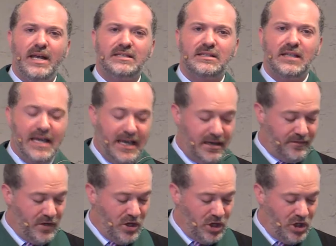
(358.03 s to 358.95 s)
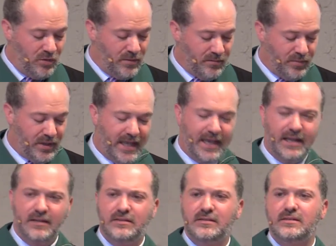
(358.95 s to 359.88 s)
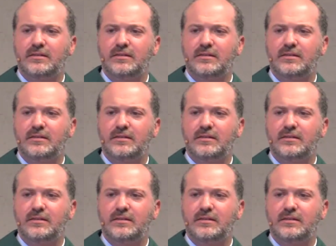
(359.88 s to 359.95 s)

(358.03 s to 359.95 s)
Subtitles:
best laid of human plans,